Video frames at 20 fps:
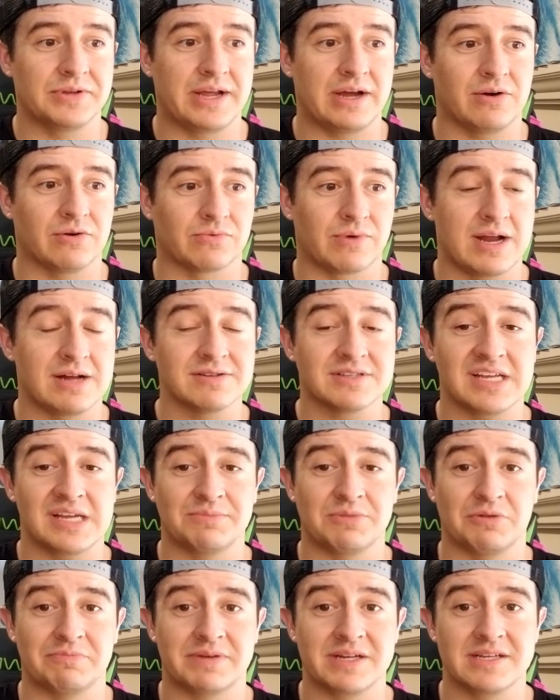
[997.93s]
Now, Round
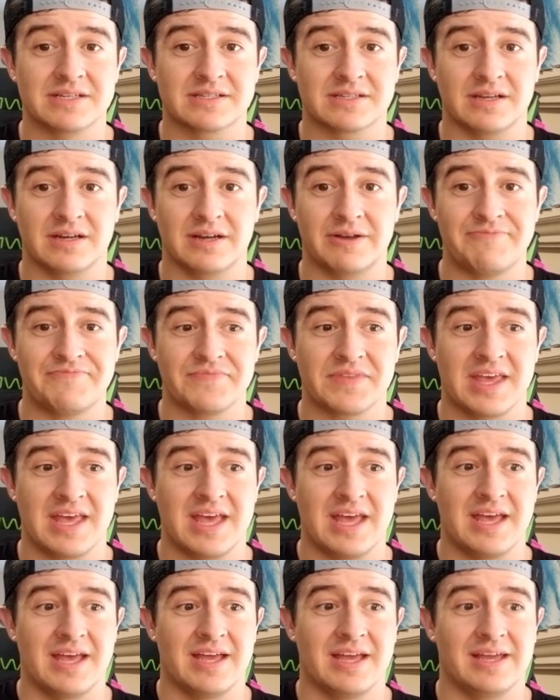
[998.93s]
Table pizza
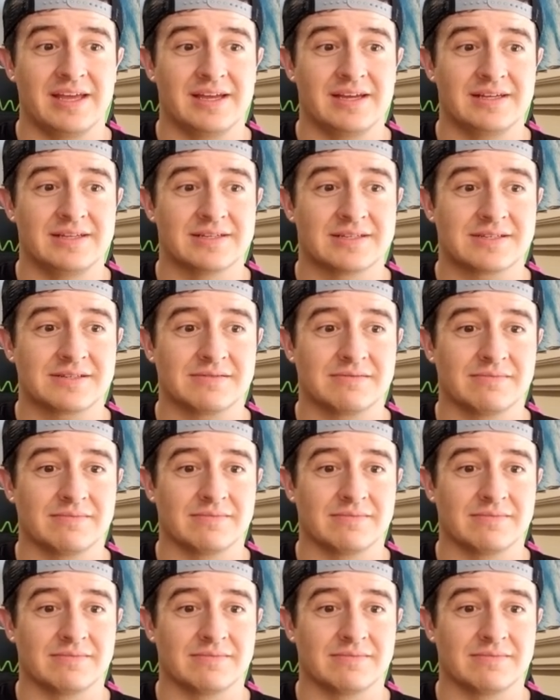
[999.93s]
is